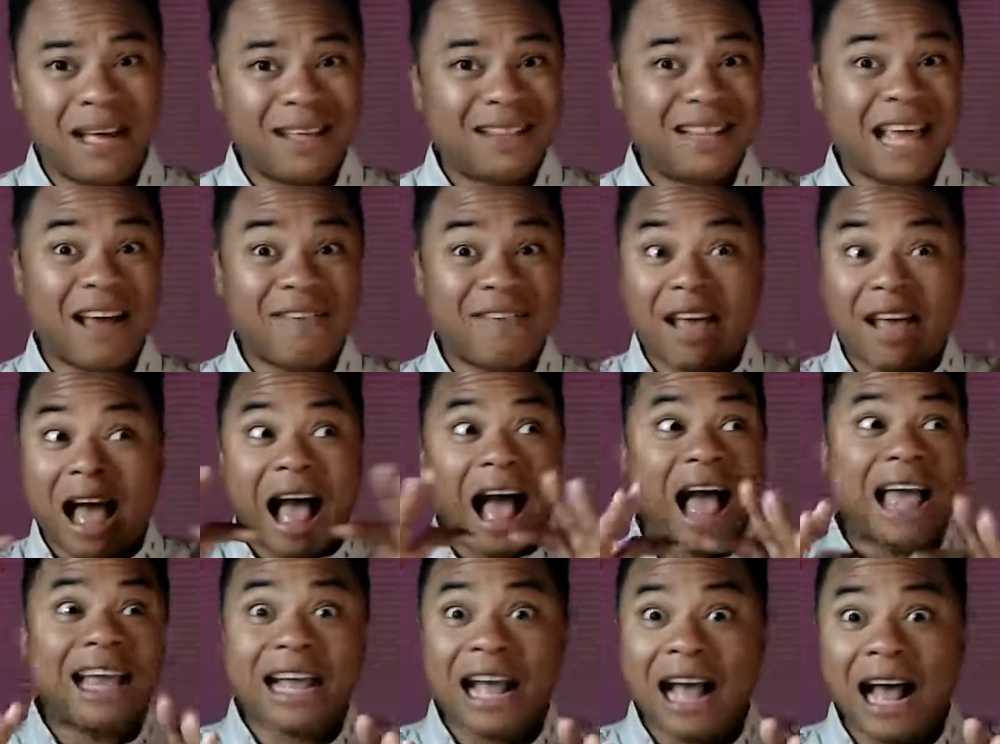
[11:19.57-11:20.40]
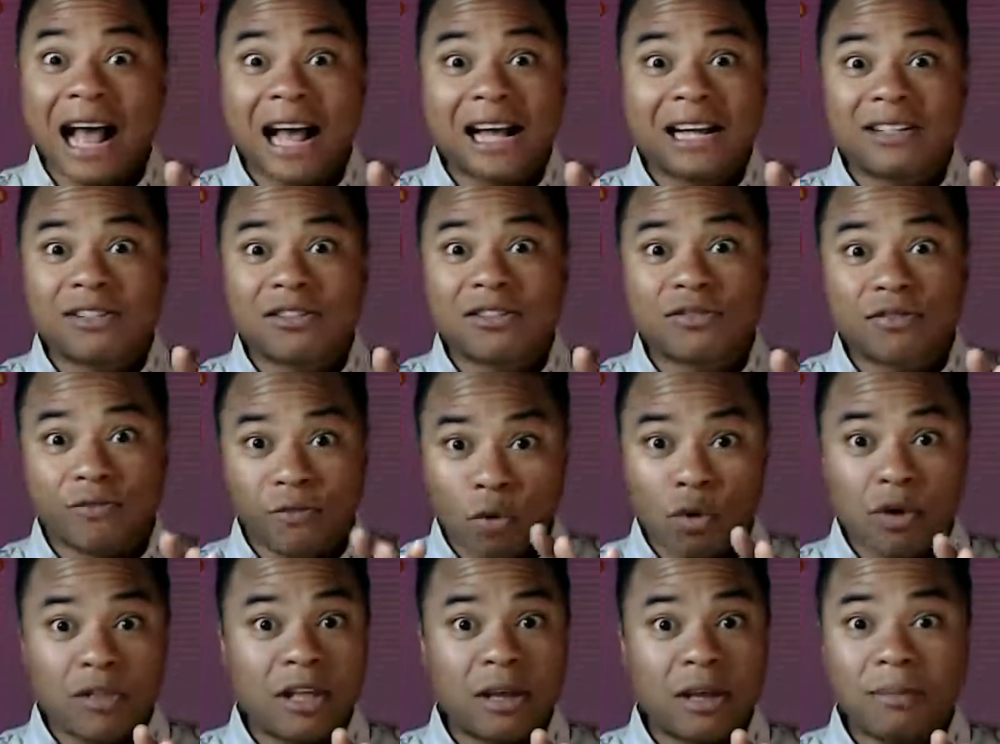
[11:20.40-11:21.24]
They have the icons
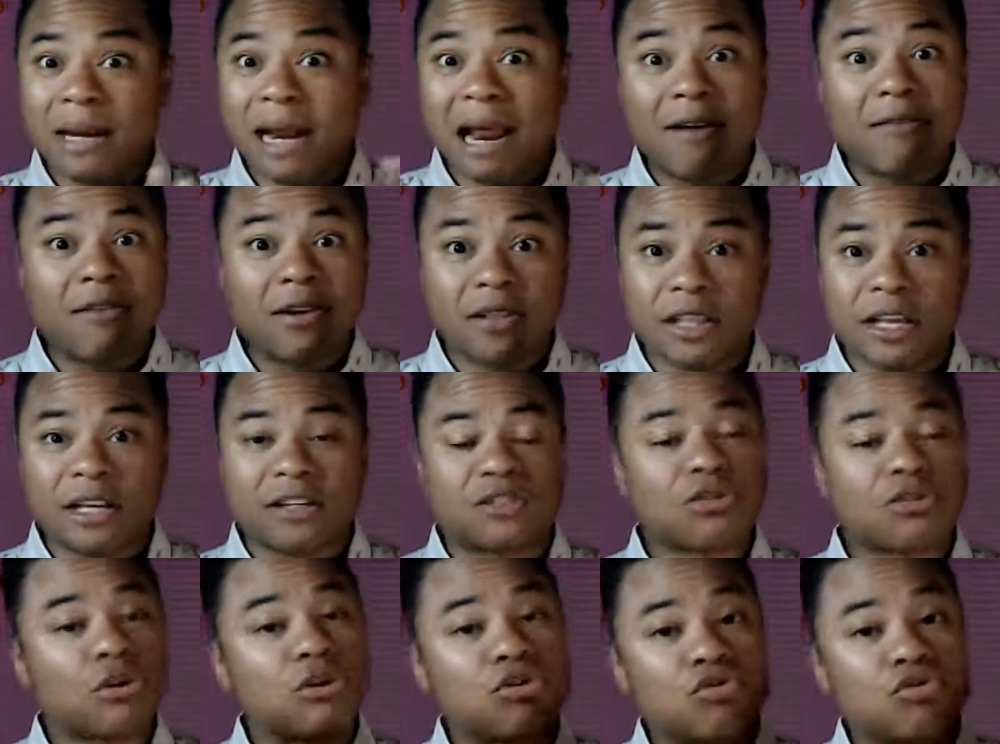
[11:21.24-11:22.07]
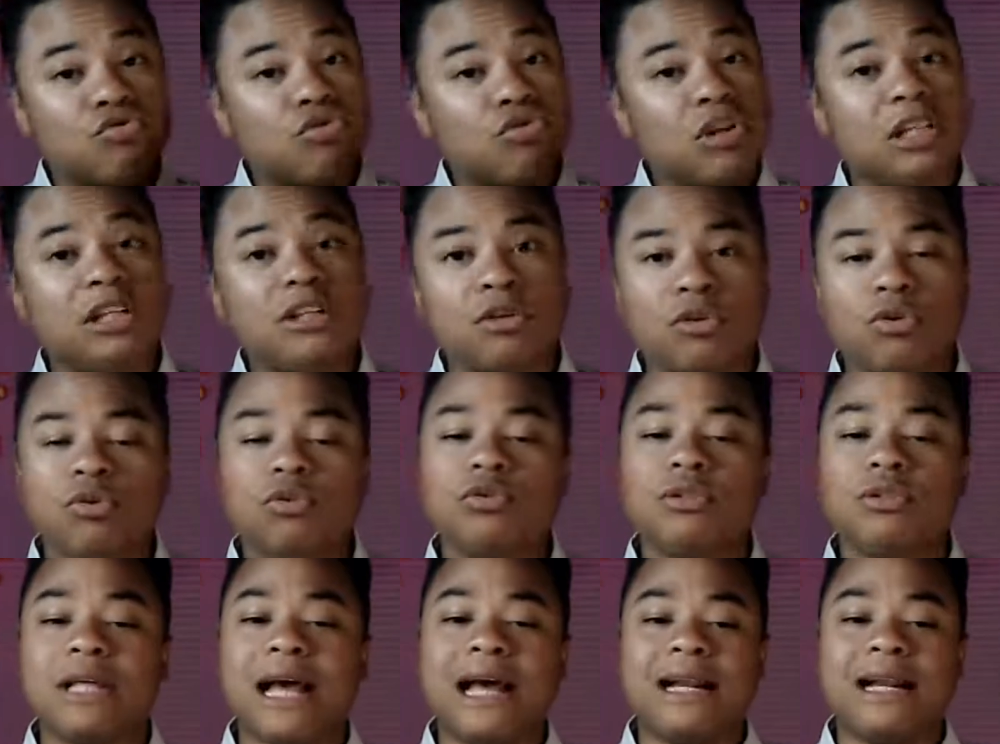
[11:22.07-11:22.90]
for them and everything. So it's really
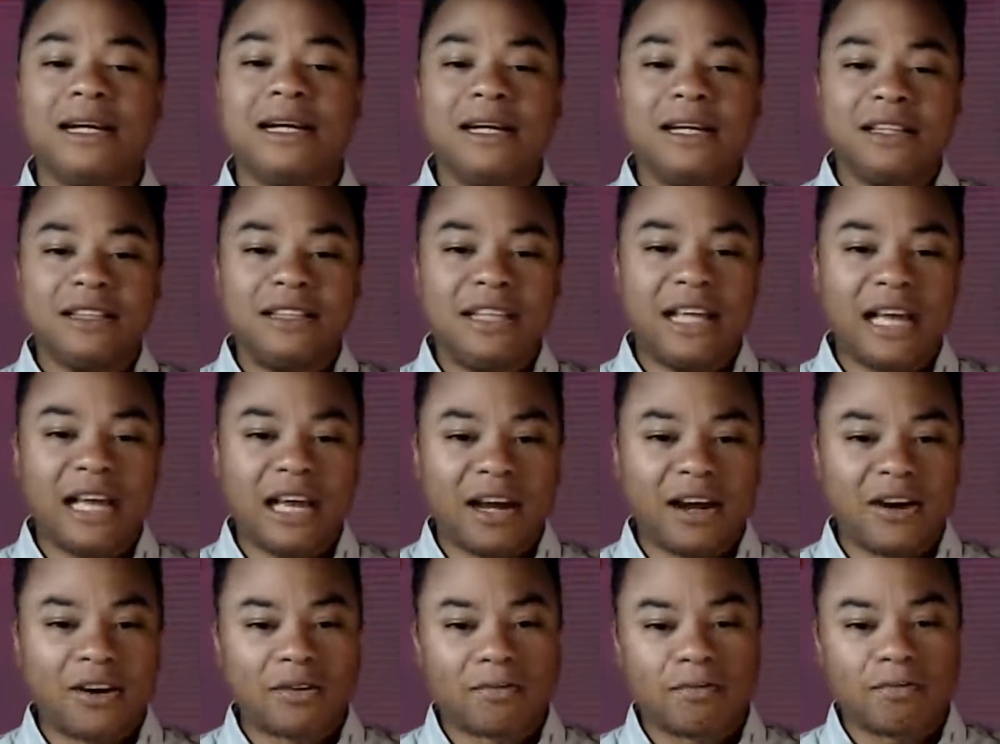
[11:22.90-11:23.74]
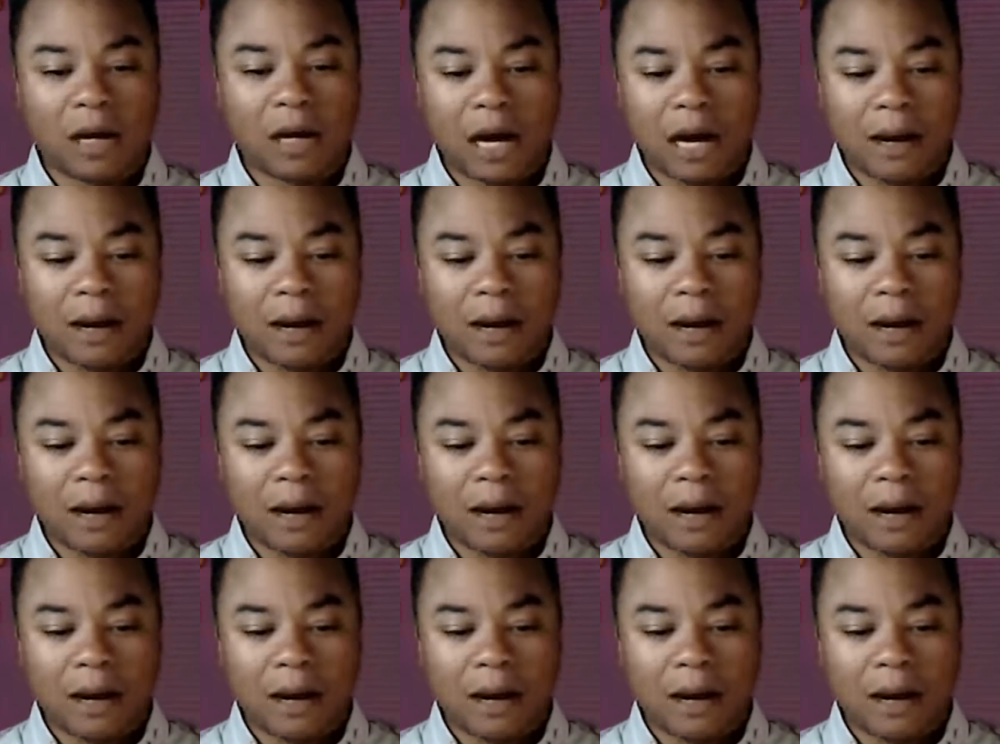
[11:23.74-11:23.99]
cool that they're